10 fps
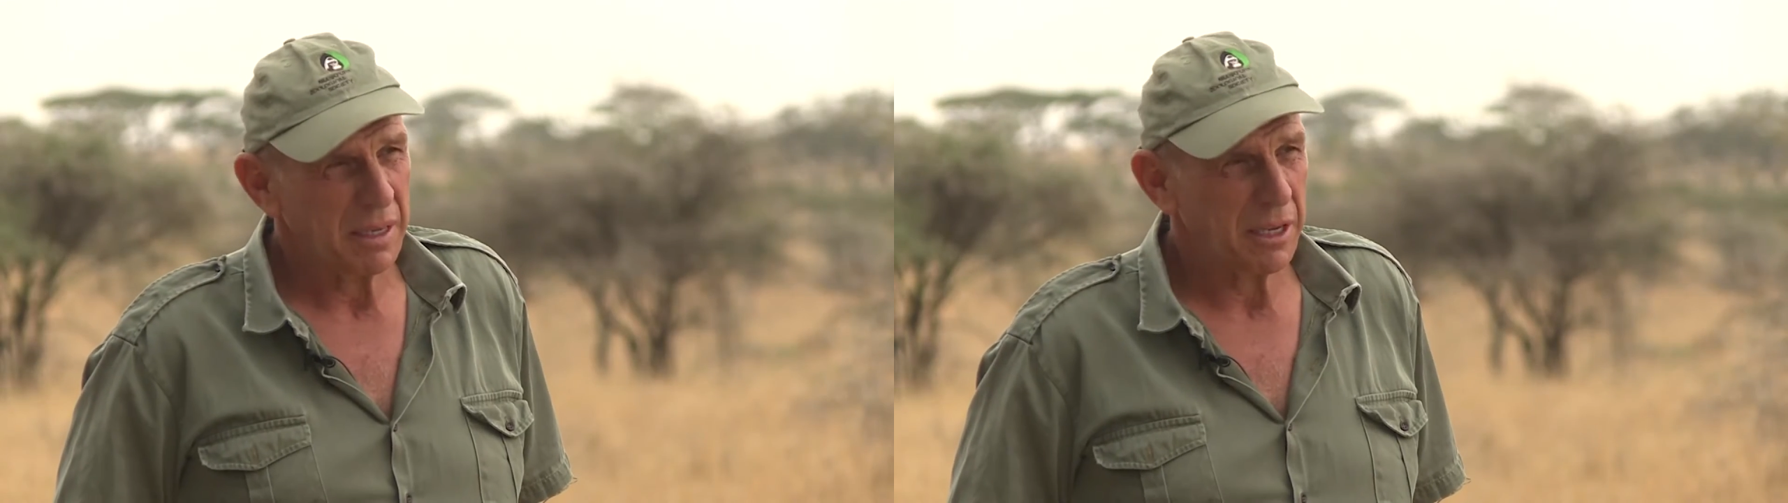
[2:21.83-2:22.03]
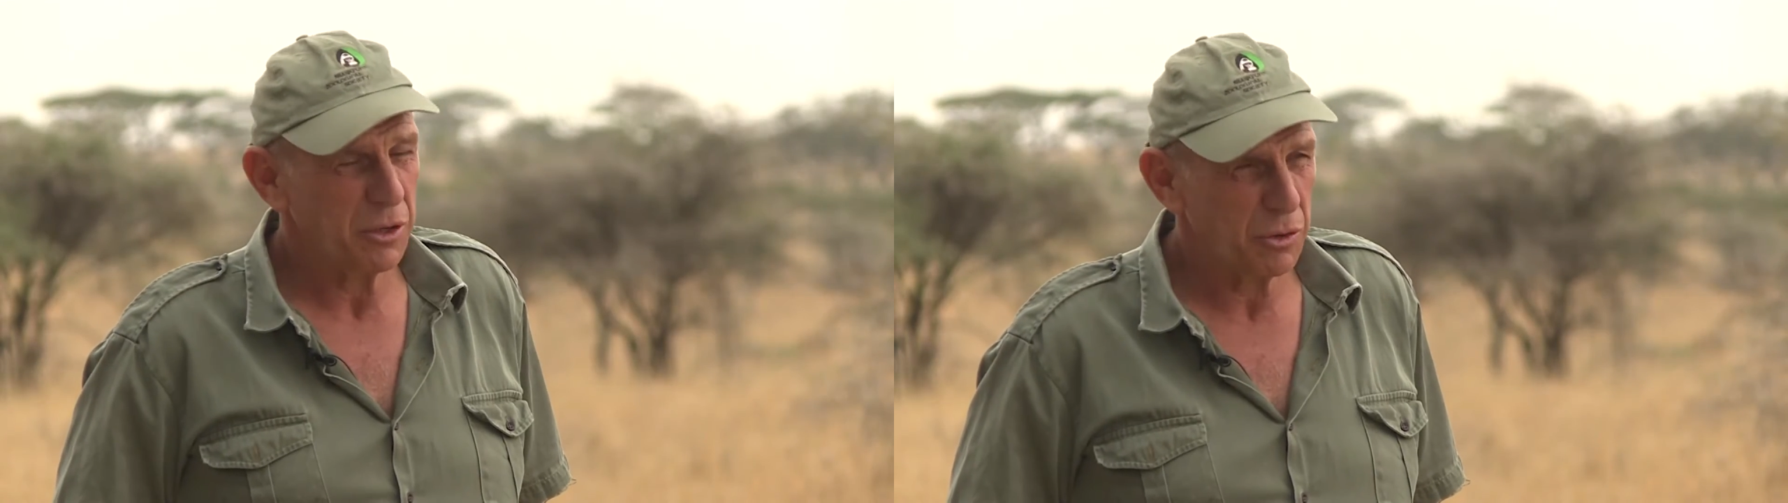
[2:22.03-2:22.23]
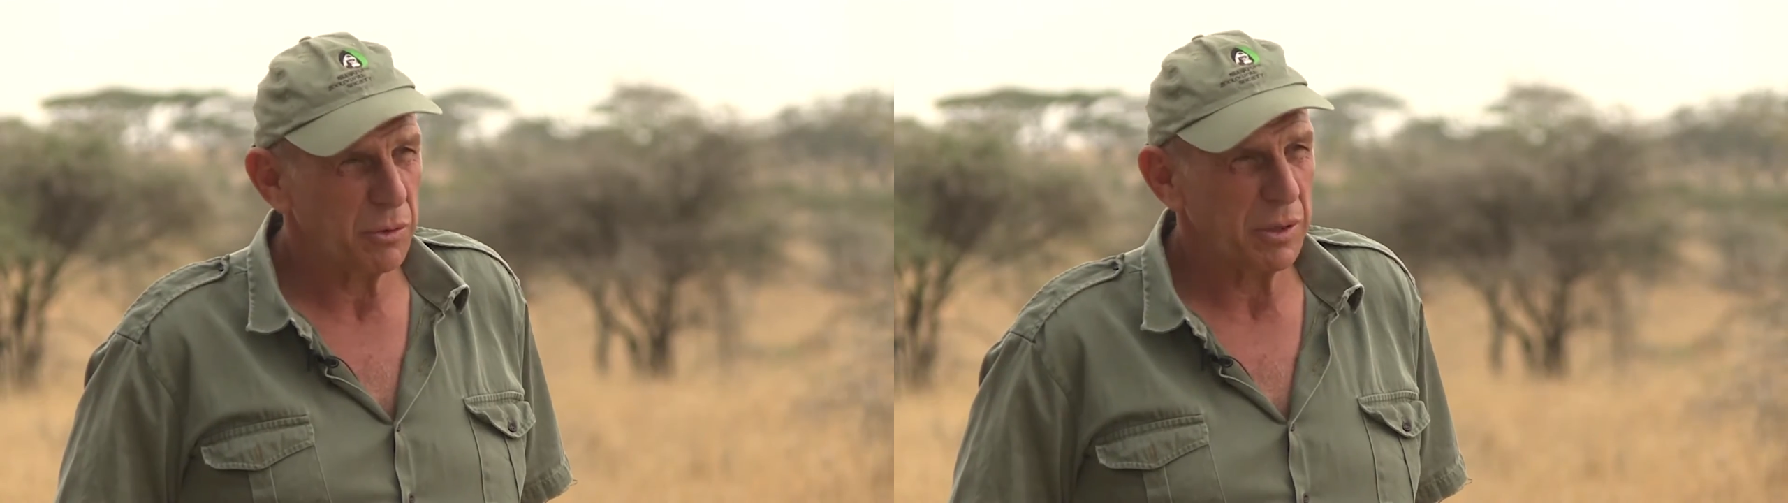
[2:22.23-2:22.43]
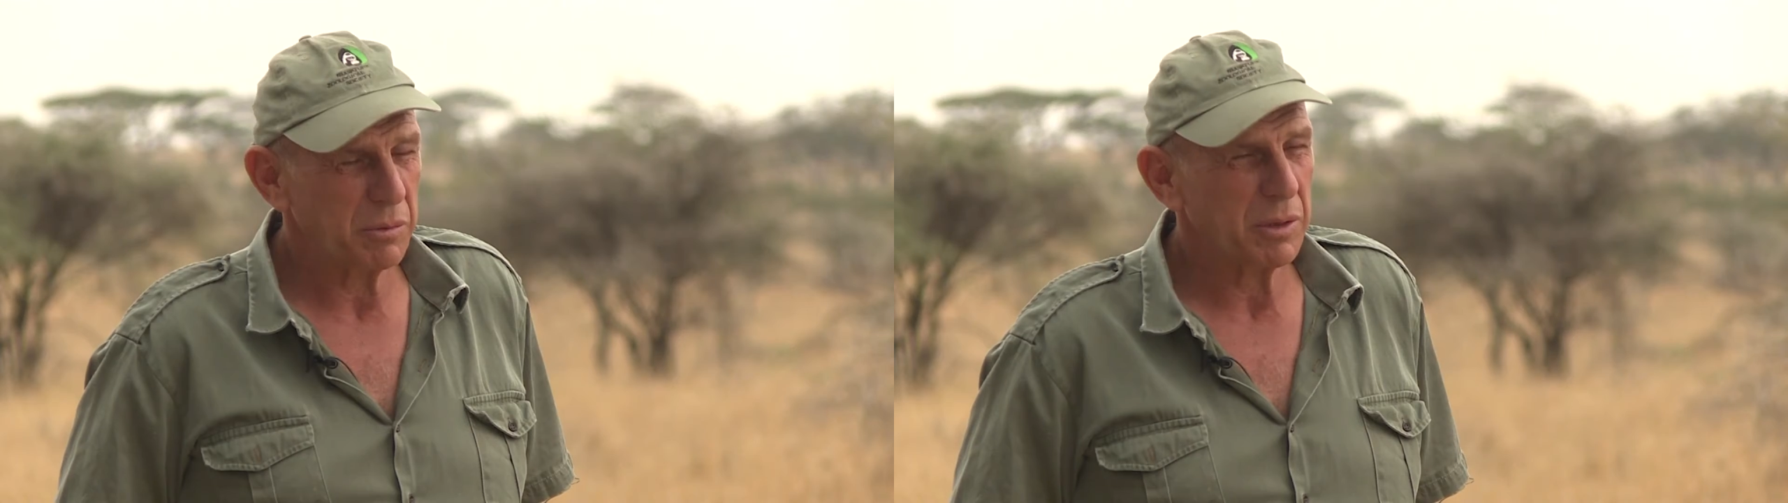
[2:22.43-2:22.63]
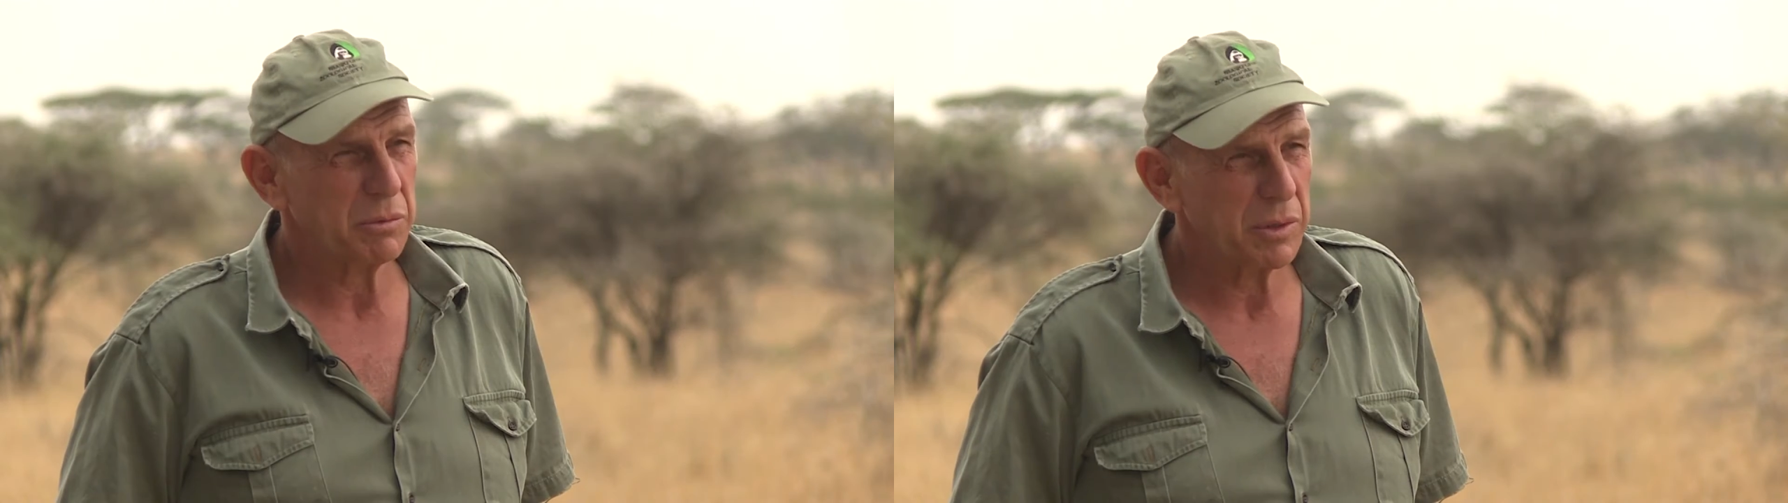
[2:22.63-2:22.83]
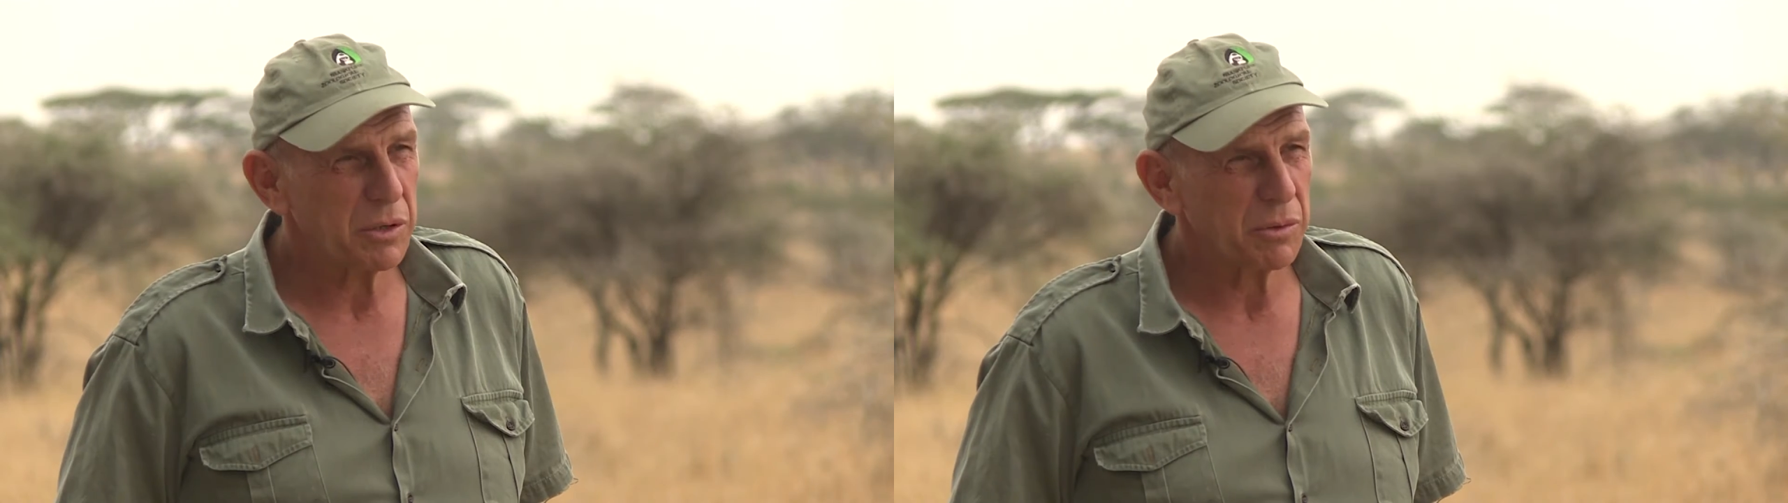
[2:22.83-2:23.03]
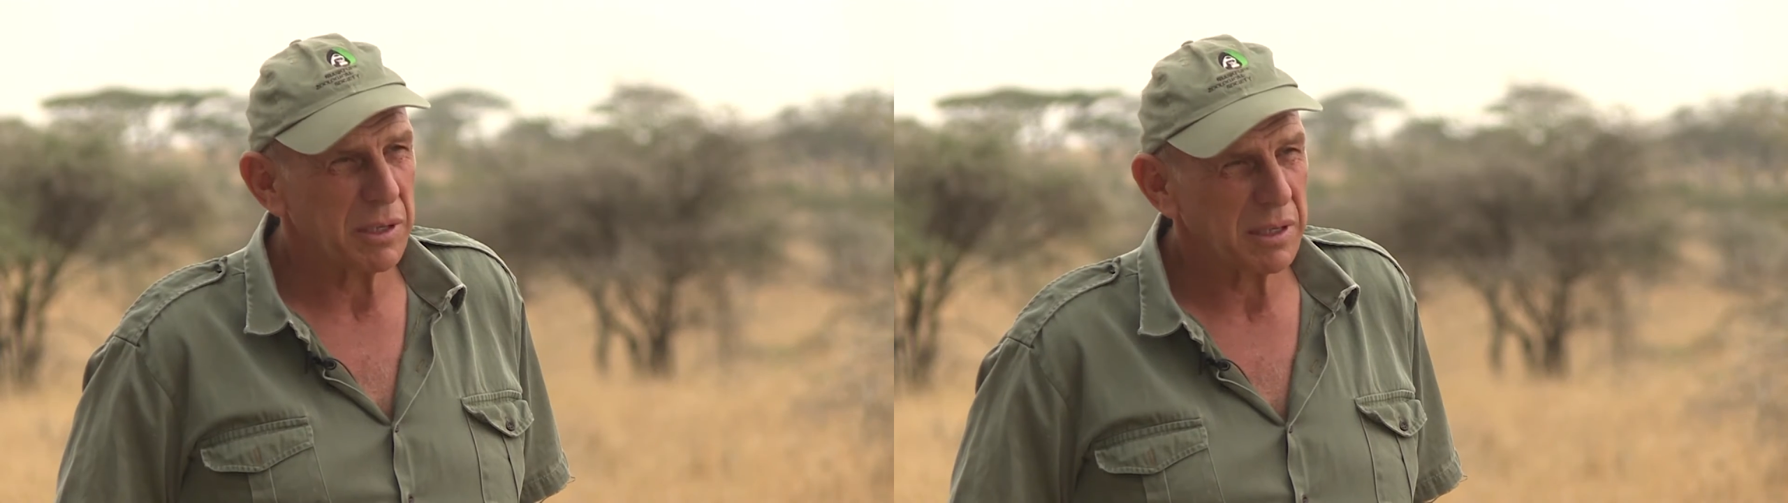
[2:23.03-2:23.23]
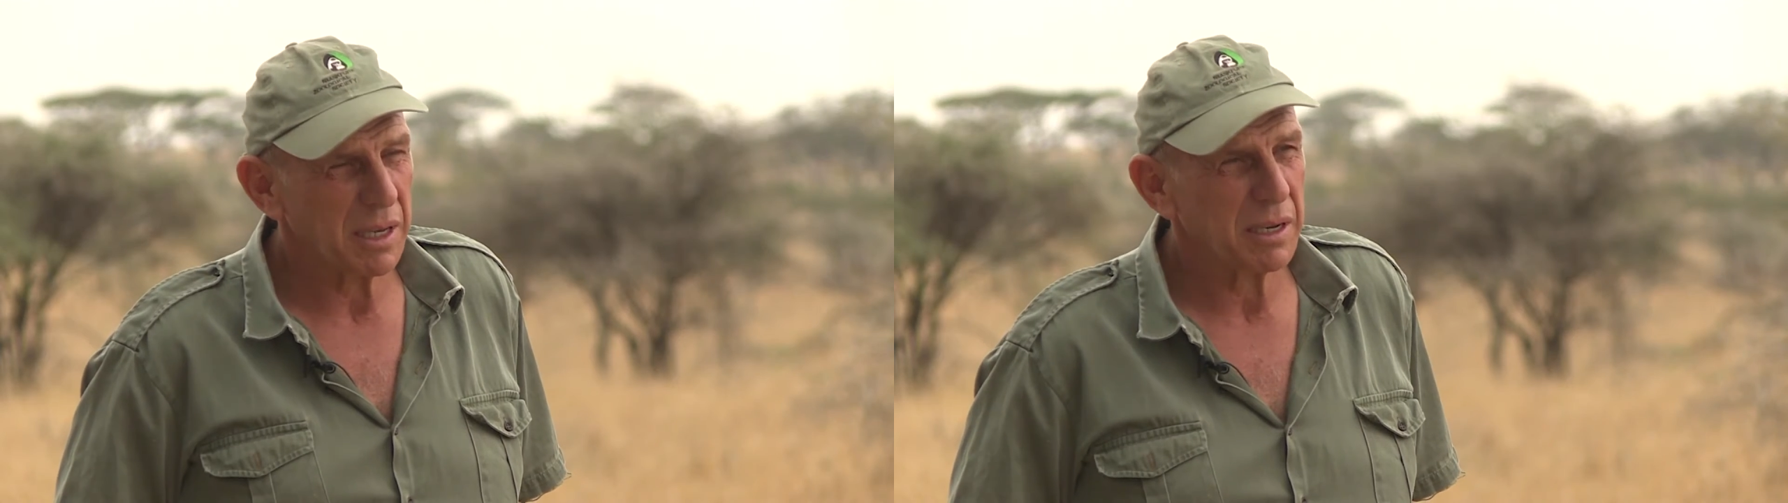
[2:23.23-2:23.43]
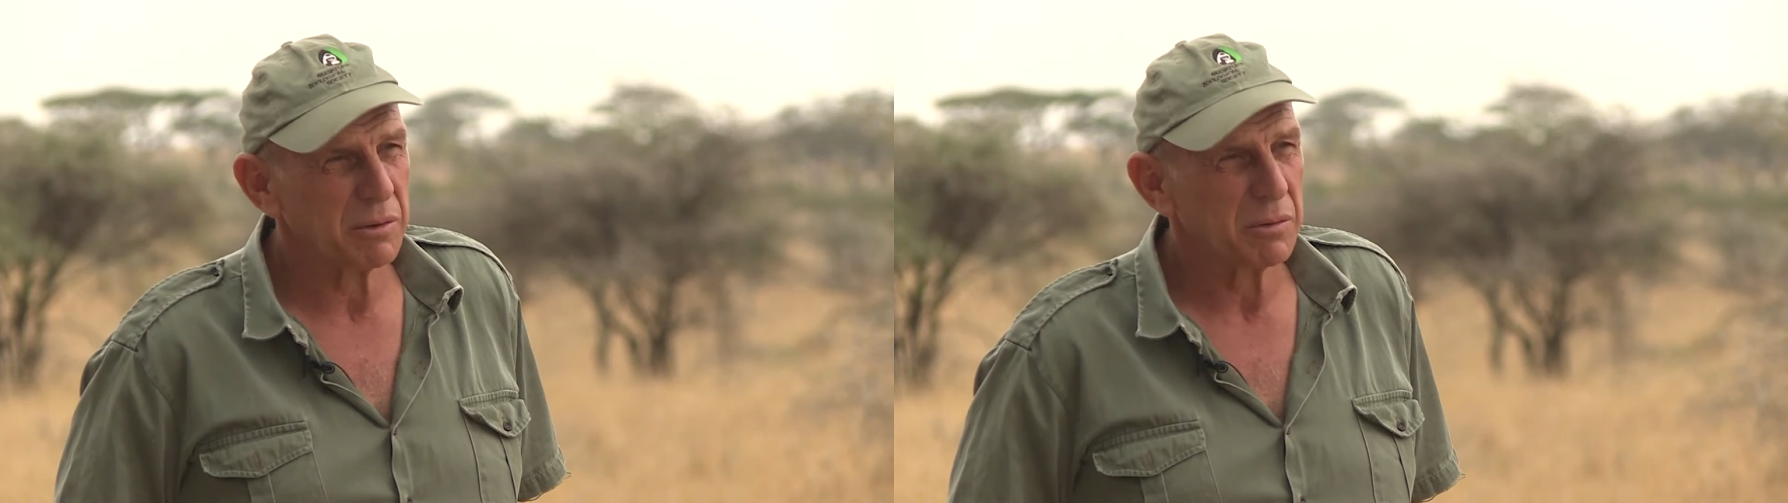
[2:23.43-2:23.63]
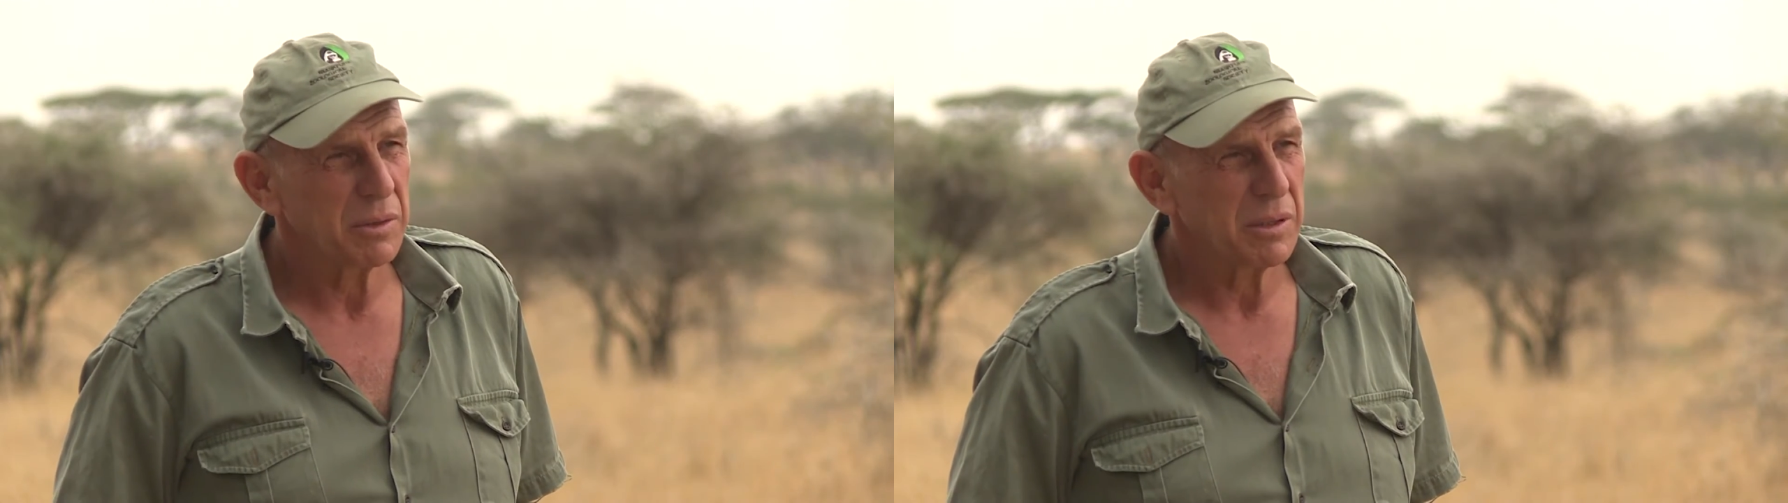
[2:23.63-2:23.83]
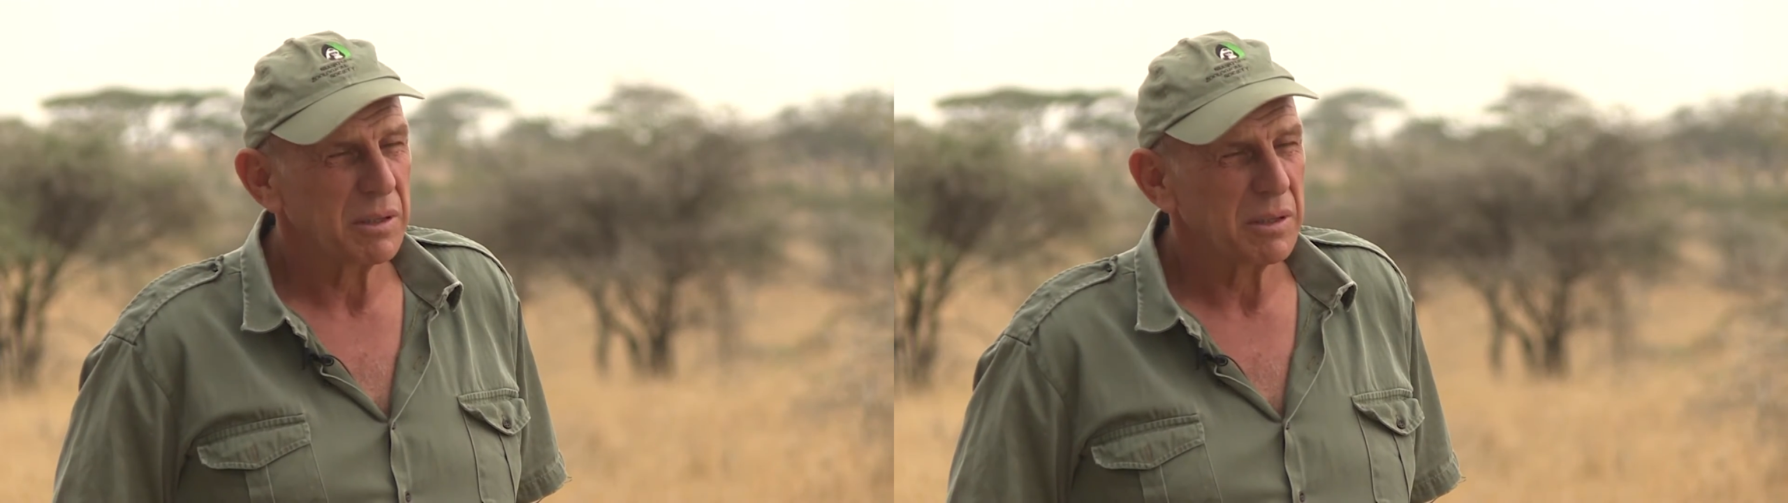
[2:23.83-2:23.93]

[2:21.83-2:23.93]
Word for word: in doing what we're doing now